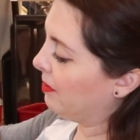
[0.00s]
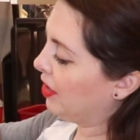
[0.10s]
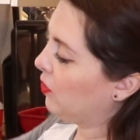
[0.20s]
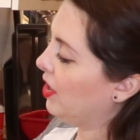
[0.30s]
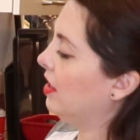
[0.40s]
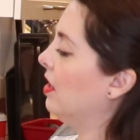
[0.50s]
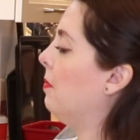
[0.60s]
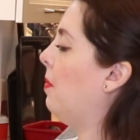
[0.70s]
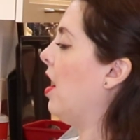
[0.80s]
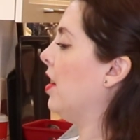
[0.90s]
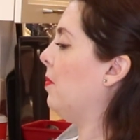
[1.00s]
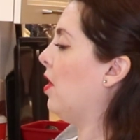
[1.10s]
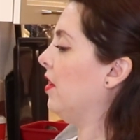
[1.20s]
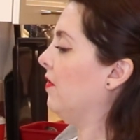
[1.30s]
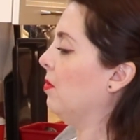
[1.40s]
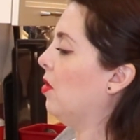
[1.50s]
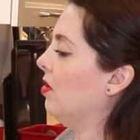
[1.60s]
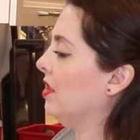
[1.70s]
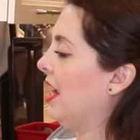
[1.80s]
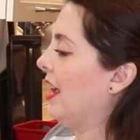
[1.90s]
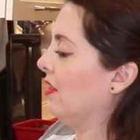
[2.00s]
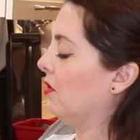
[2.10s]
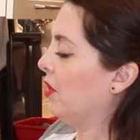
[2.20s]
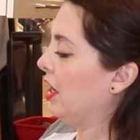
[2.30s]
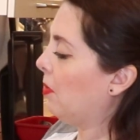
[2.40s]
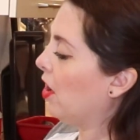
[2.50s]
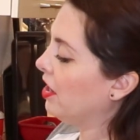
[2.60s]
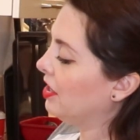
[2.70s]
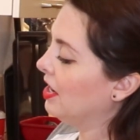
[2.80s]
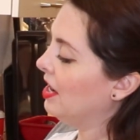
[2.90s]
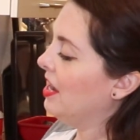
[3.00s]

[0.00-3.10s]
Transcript: between the bottom part of the mold and the ring part.